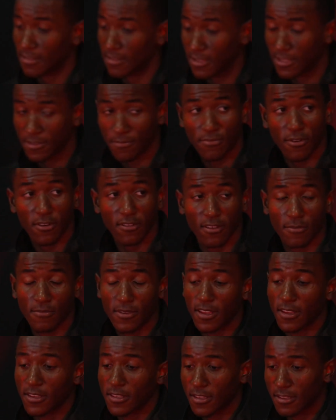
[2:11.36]
It's important
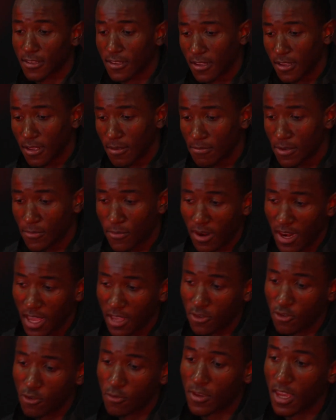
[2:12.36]
because people like
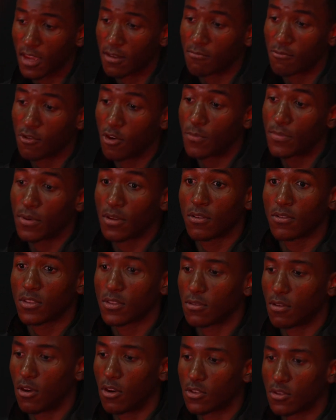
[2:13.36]
you can open us
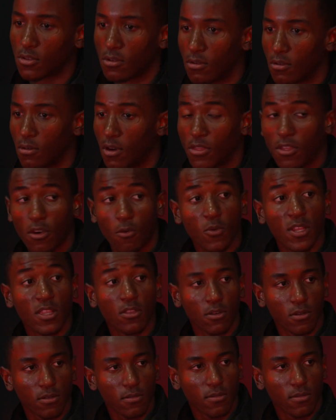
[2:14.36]
also other window